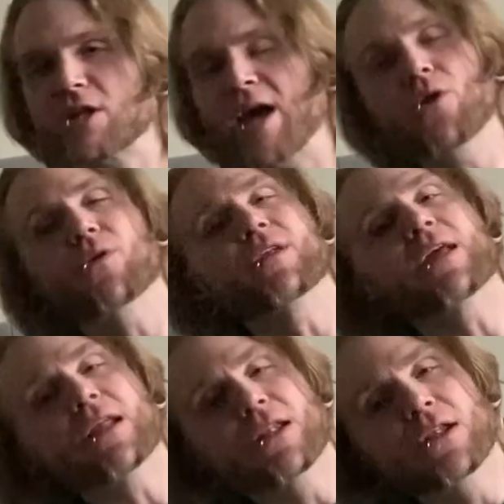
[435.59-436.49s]
I don't
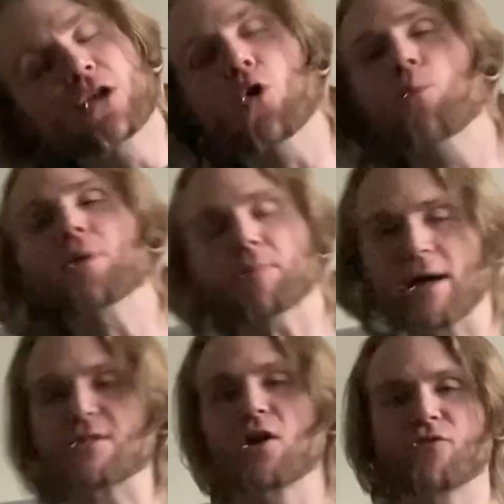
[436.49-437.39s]
need to beat
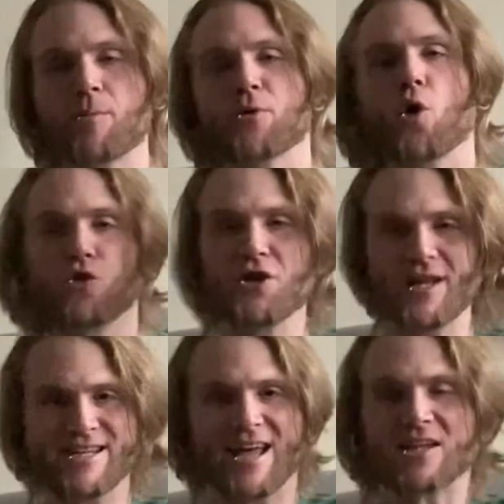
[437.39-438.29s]
myself up and hold it
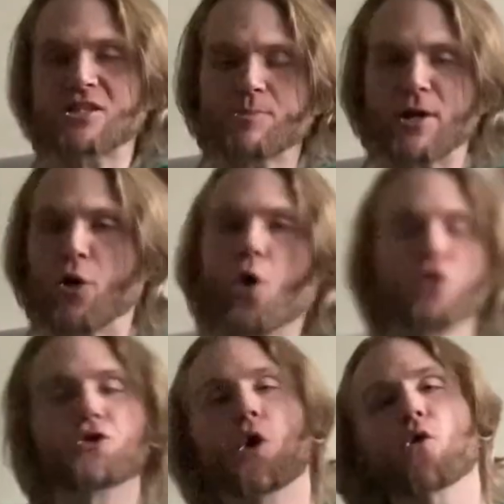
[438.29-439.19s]
against me or
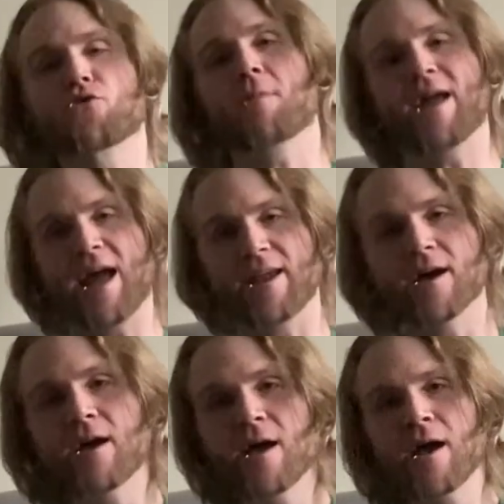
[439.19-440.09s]
hold it over my head.
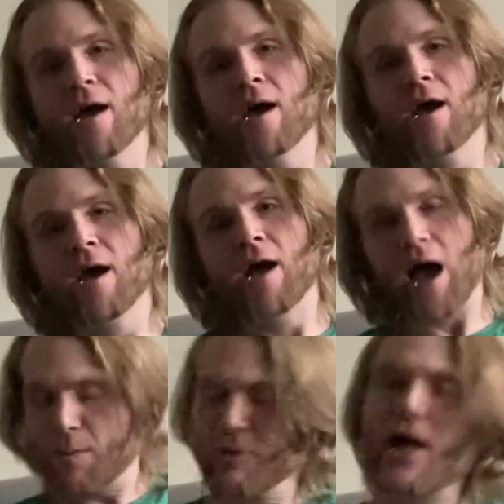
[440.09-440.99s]

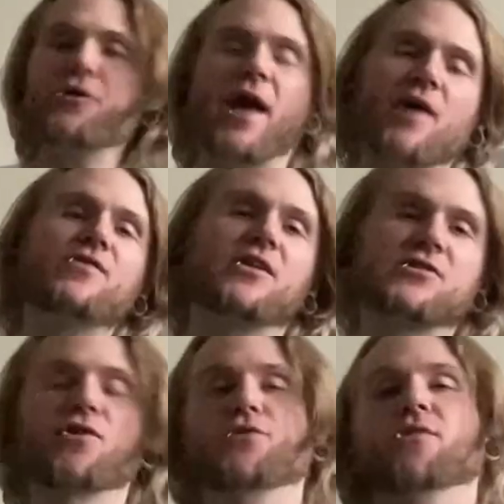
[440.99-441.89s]
I'm allowed to have that
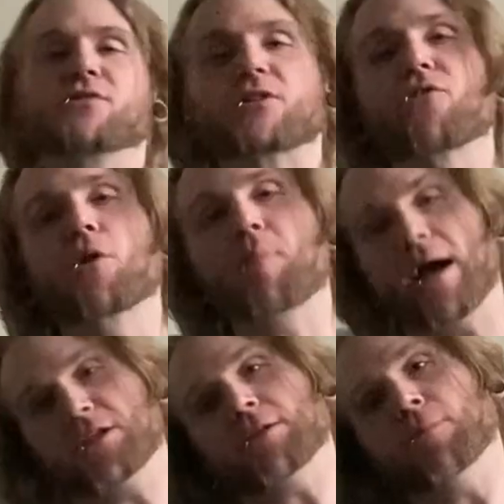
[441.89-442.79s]
self-love and
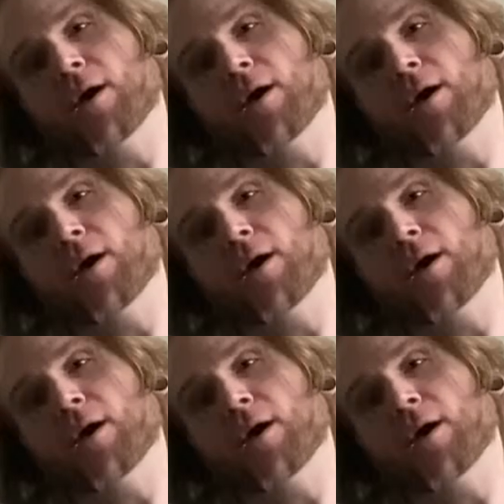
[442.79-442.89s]
self-compassion.